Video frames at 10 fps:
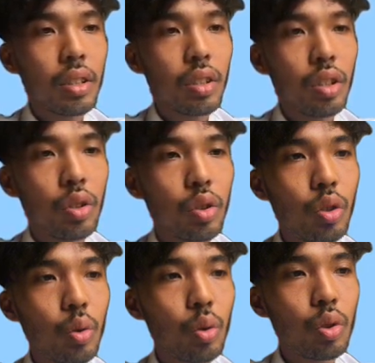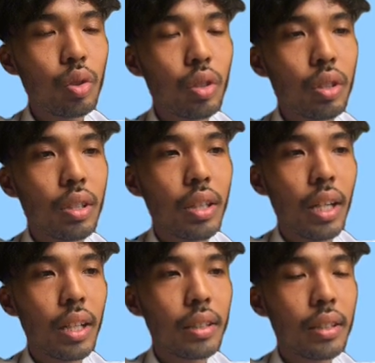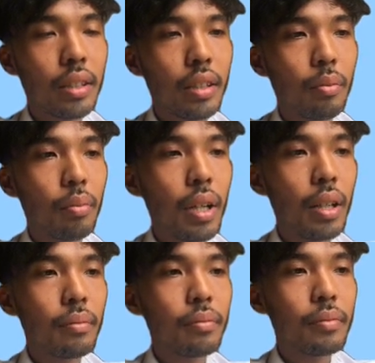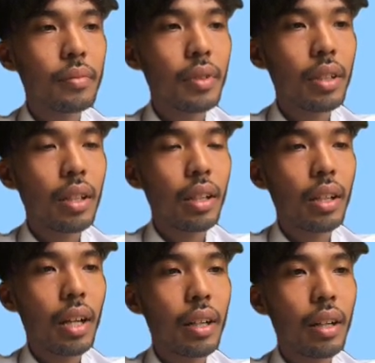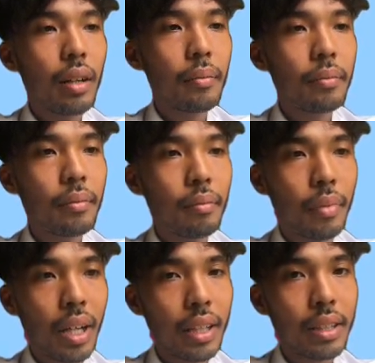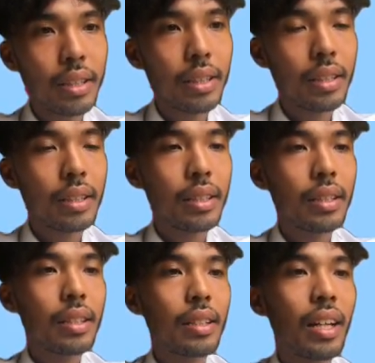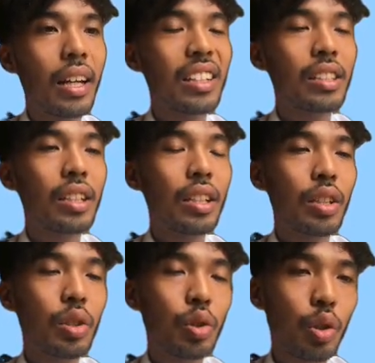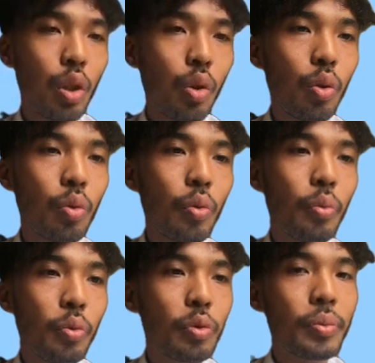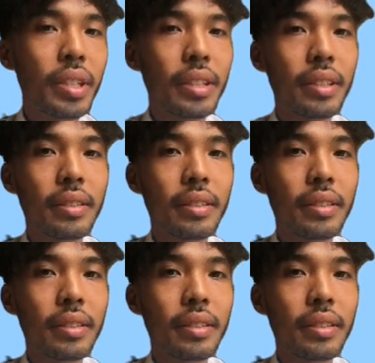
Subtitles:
it shows that the bulb light up brighter than slow movement.